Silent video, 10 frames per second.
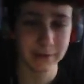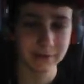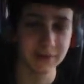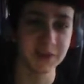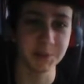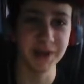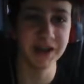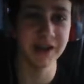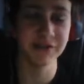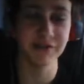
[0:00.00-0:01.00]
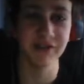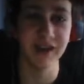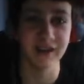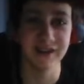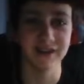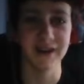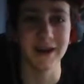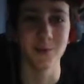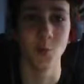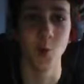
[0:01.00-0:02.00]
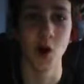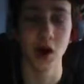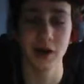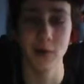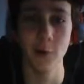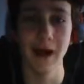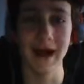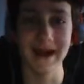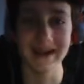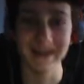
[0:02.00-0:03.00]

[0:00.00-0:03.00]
spit in his face and walk away.